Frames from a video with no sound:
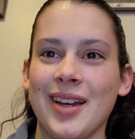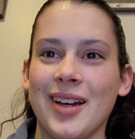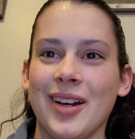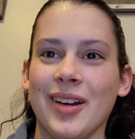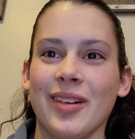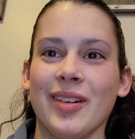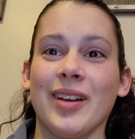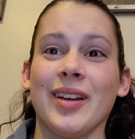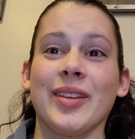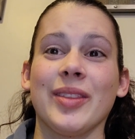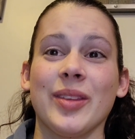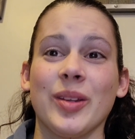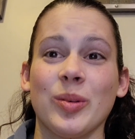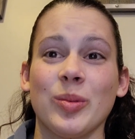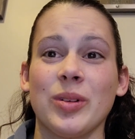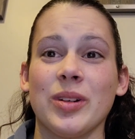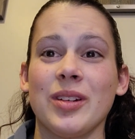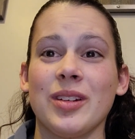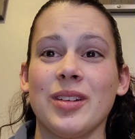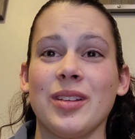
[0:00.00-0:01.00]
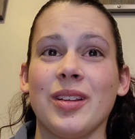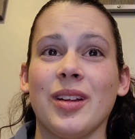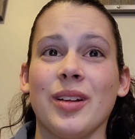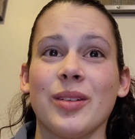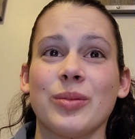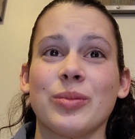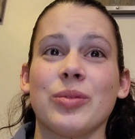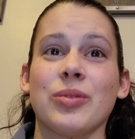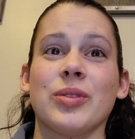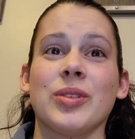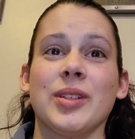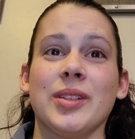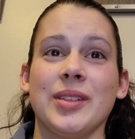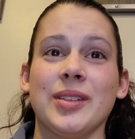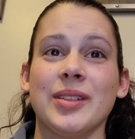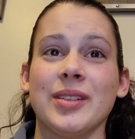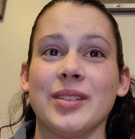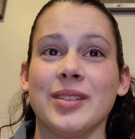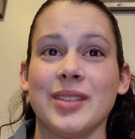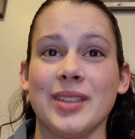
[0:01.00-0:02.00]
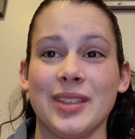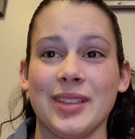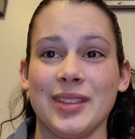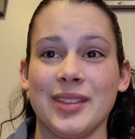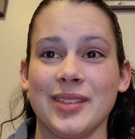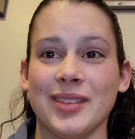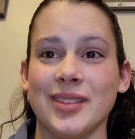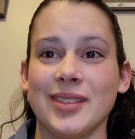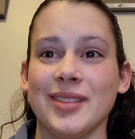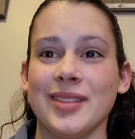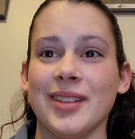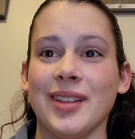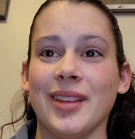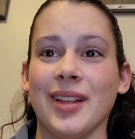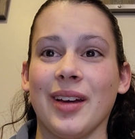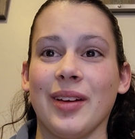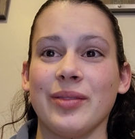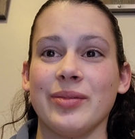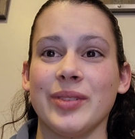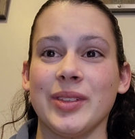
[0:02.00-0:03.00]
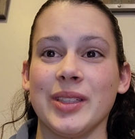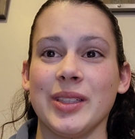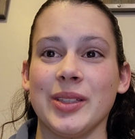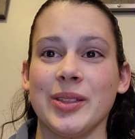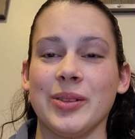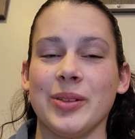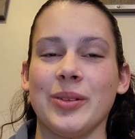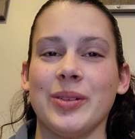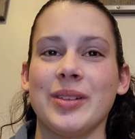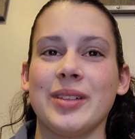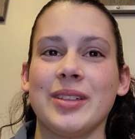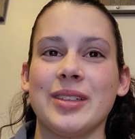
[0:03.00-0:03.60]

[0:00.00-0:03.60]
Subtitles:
Alright, there were a lot of really good things in that video.